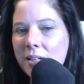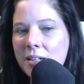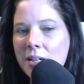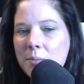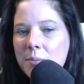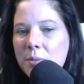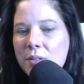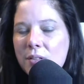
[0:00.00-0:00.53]
a
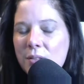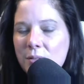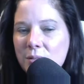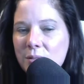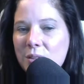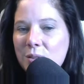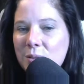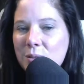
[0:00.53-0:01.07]
couple of cool
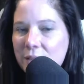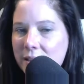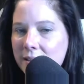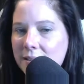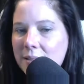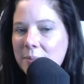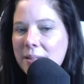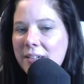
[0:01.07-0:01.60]

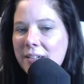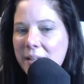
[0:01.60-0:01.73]
stories about